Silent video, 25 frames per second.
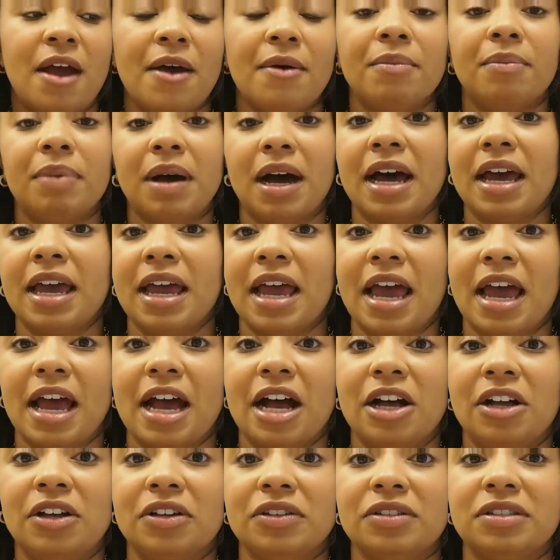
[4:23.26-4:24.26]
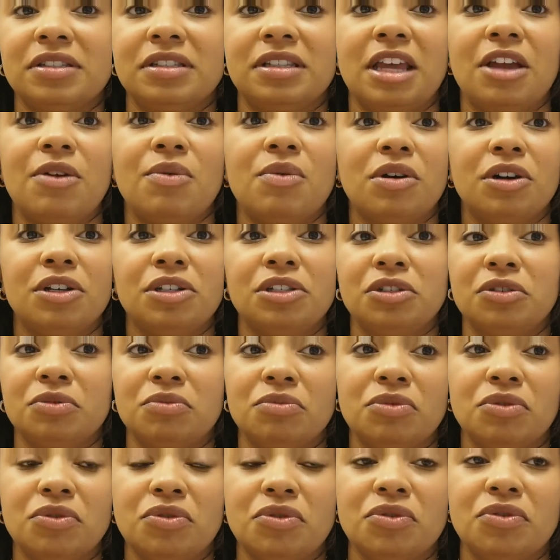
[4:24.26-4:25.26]
buy a house, they want to
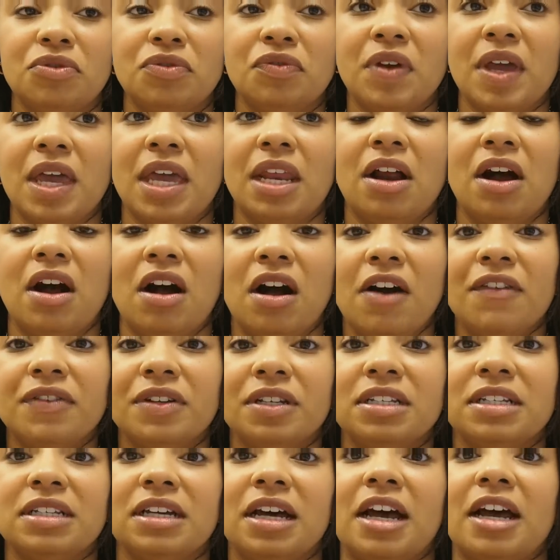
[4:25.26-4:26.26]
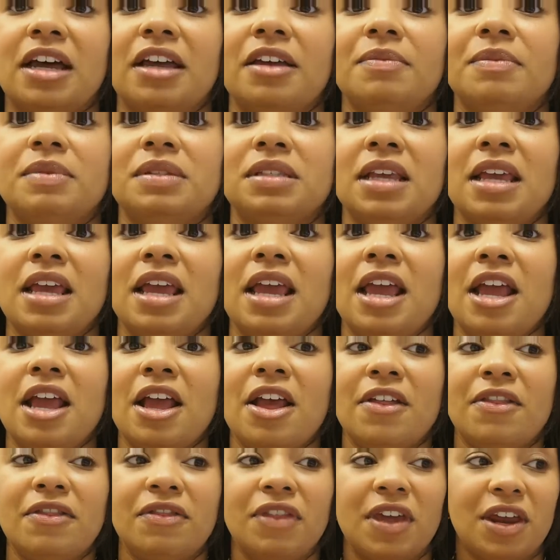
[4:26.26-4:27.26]
move, and oftentimes
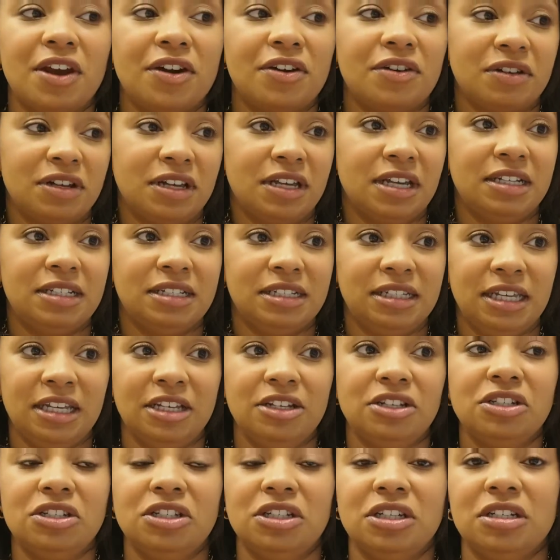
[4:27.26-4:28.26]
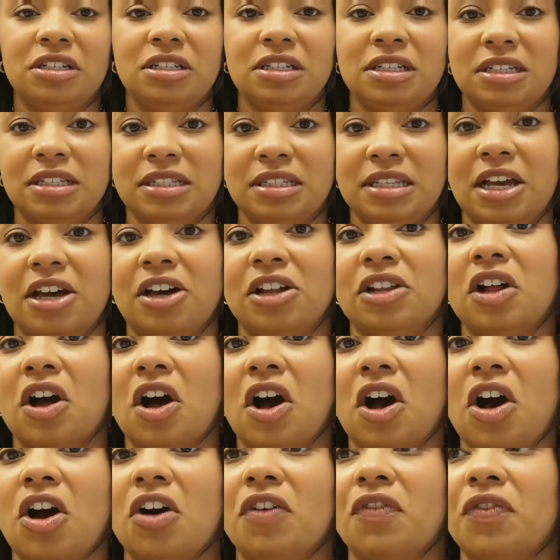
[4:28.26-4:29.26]
their contingent to sell
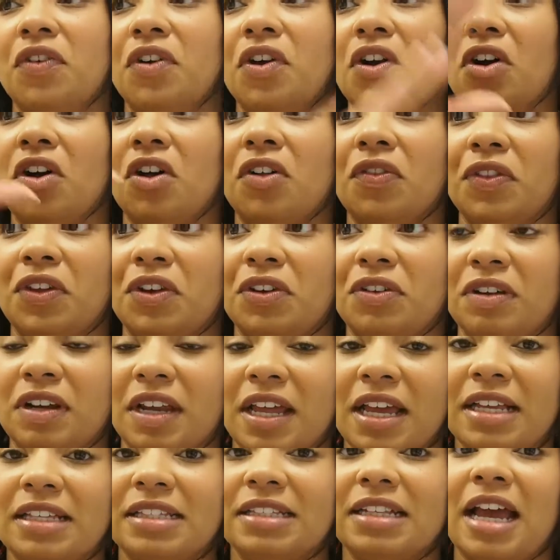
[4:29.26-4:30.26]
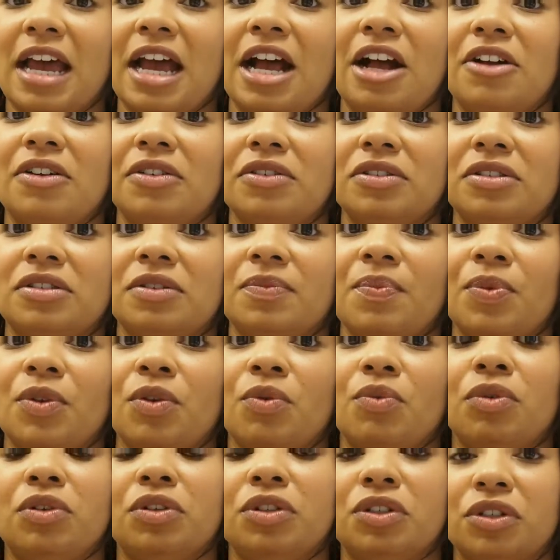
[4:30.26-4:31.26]
offer on their next house
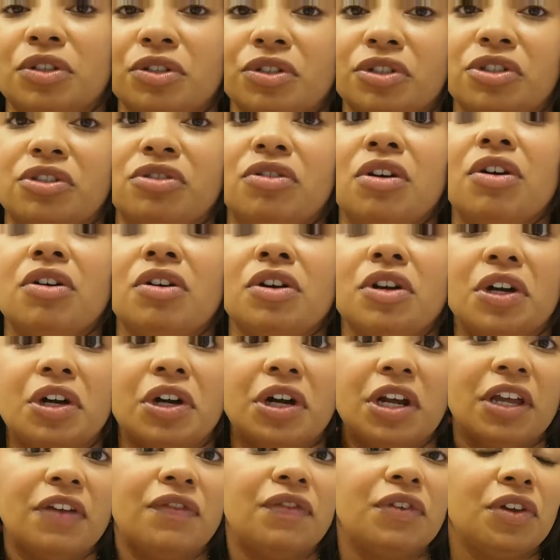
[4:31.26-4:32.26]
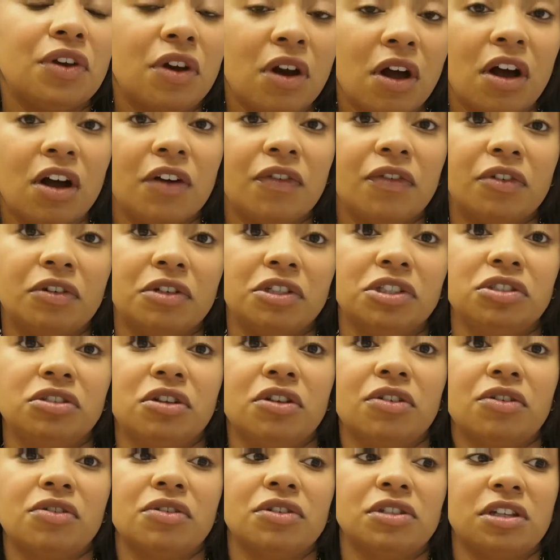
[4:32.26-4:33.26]
will look stronger if your offer is
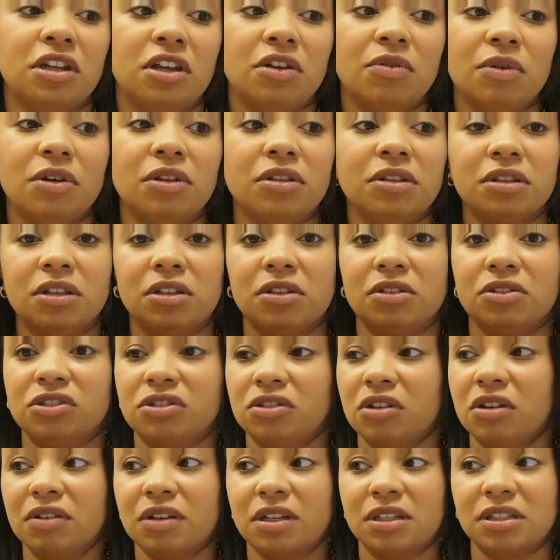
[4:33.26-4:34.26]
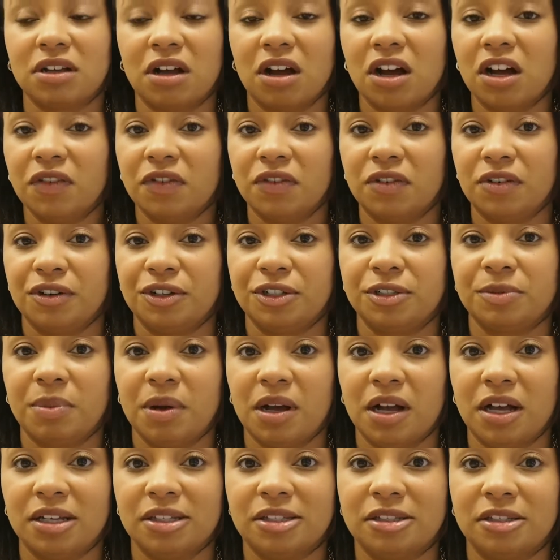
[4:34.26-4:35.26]
stronger. So they want the strongest offer as
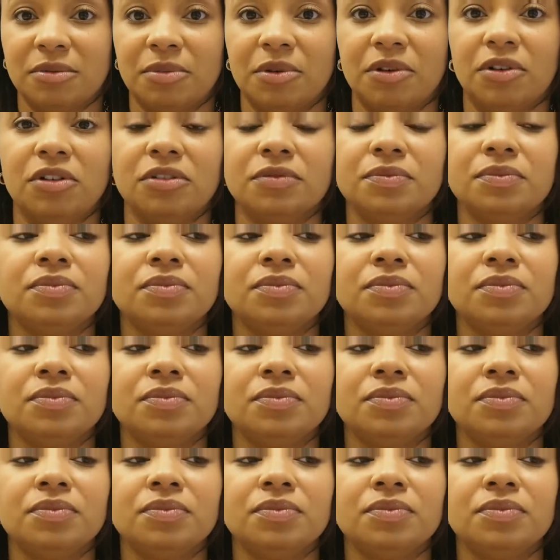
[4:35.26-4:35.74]
possible.